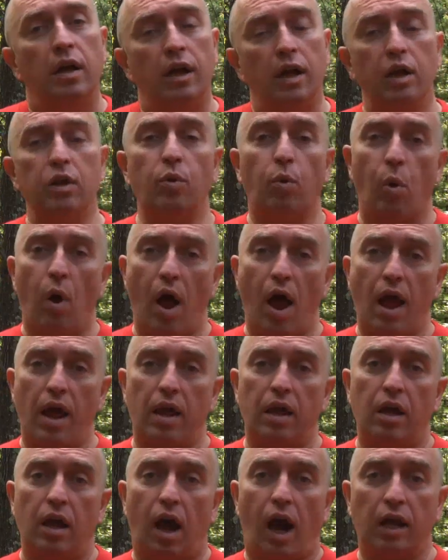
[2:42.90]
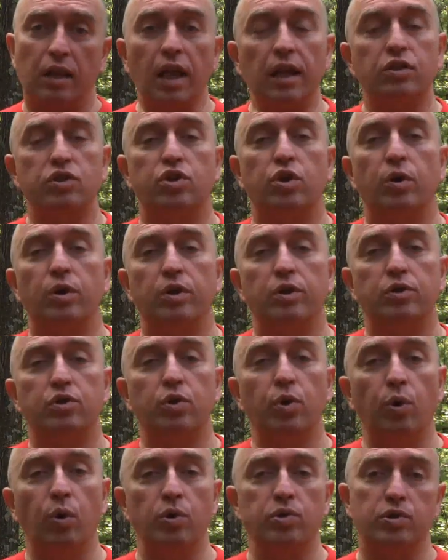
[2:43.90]
Either way, I'd like to show you the
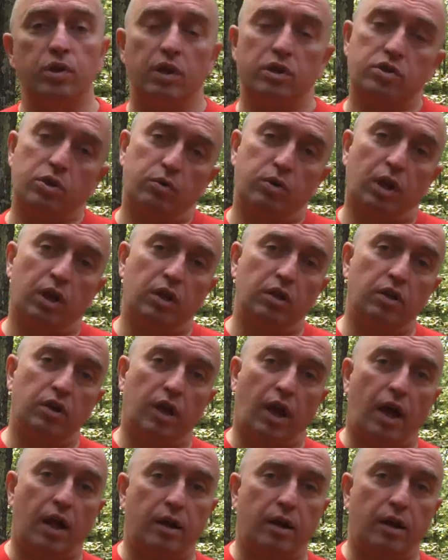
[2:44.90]
tool, so let's go take a look at